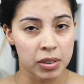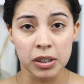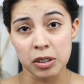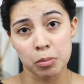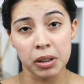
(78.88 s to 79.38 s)
It
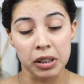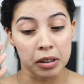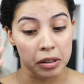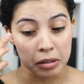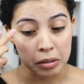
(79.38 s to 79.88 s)
doesn't smell like
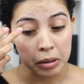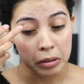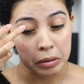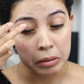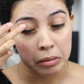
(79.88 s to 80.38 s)
anything, so
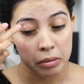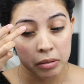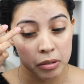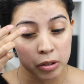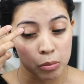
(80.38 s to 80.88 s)
that's good.
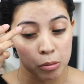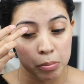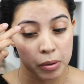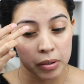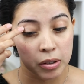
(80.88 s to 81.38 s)
So we'll
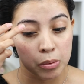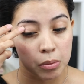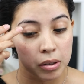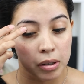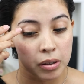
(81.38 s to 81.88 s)
put this
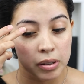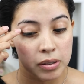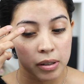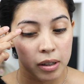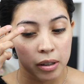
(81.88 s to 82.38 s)
one on
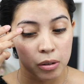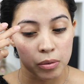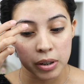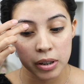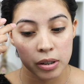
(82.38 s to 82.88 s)
this eye
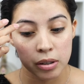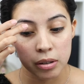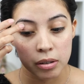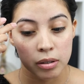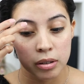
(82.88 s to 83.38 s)
over
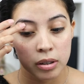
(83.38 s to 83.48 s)
here.